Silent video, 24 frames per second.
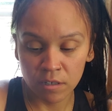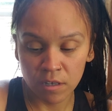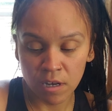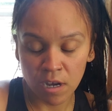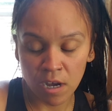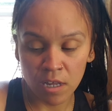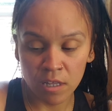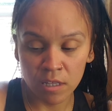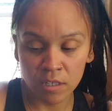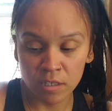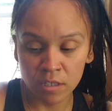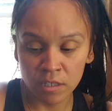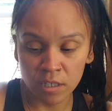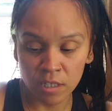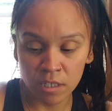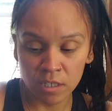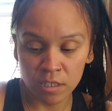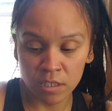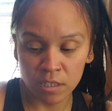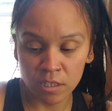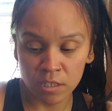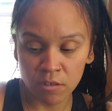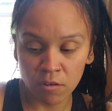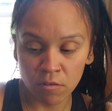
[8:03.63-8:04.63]
God, this
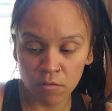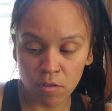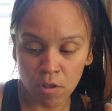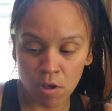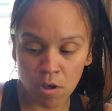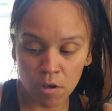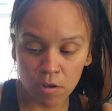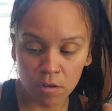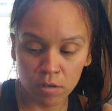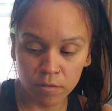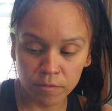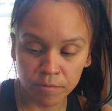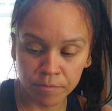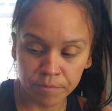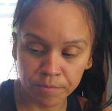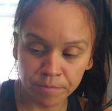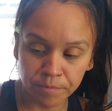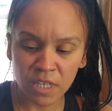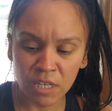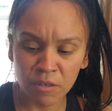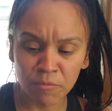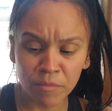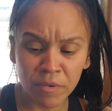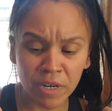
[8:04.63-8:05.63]
takes so long.
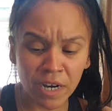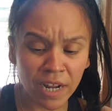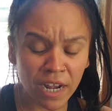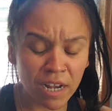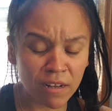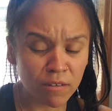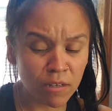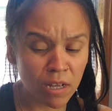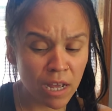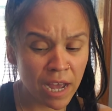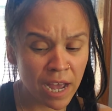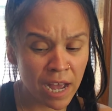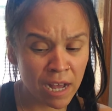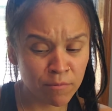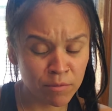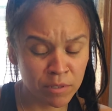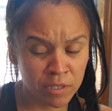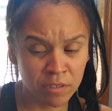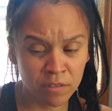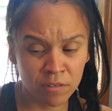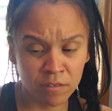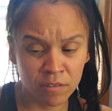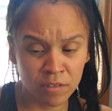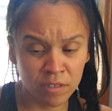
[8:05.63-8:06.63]
But I
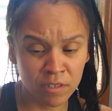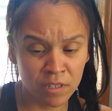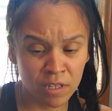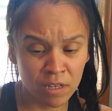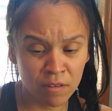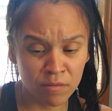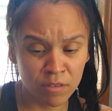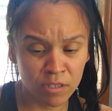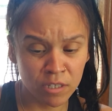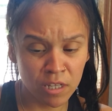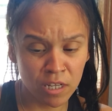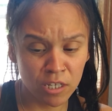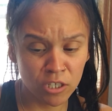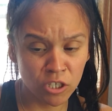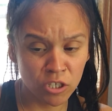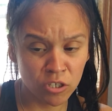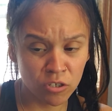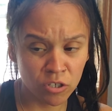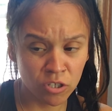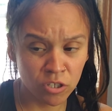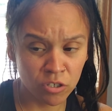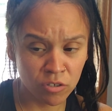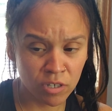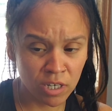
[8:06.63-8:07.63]
absolutely love cilantro.
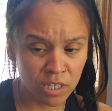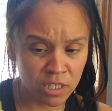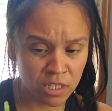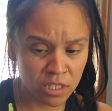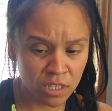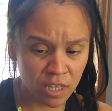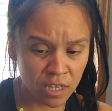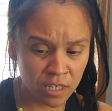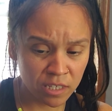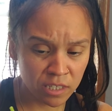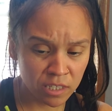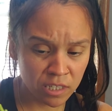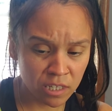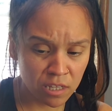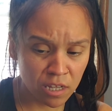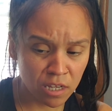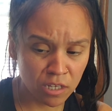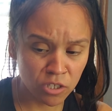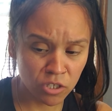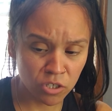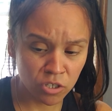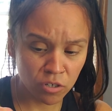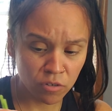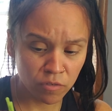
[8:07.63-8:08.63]
Do you guys like
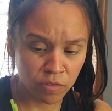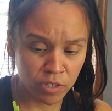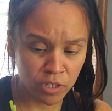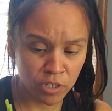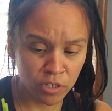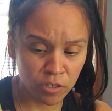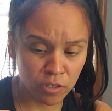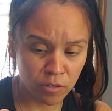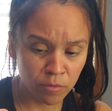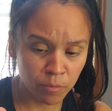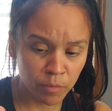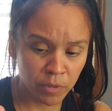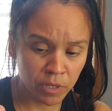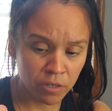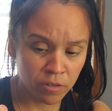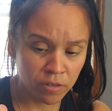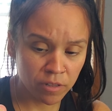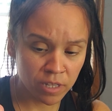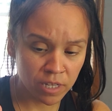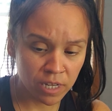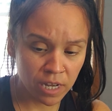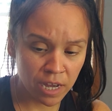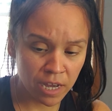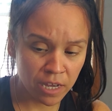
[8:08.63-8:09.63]
cilantro in your pico
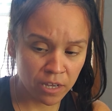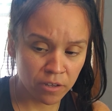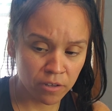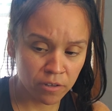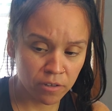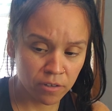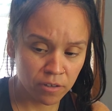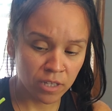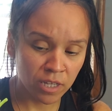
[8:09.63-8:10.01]
de gallo?